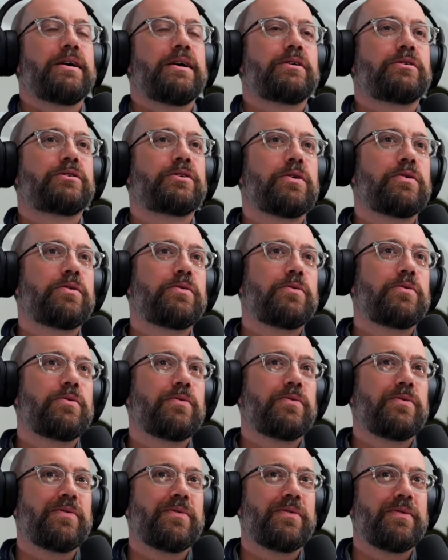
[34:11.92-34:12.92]
So
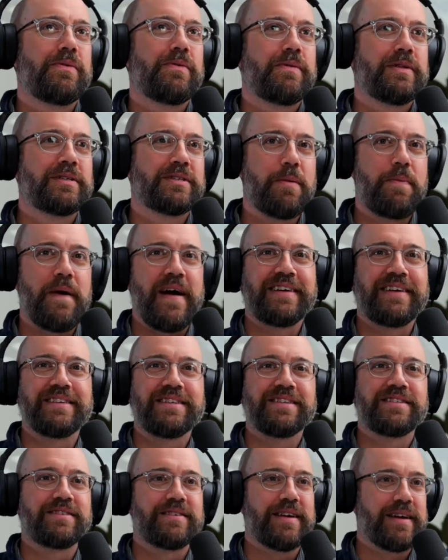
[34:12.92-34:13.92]
let's get back to the
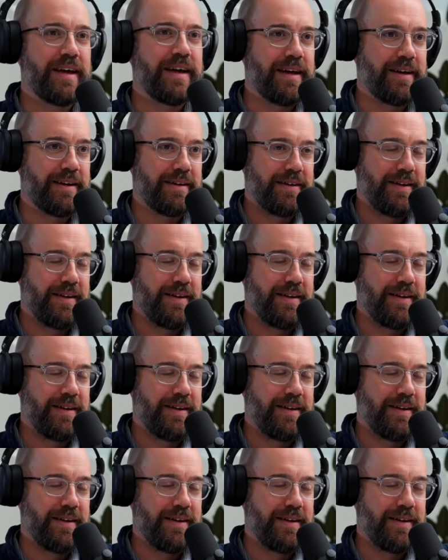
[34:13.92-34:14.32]
singing.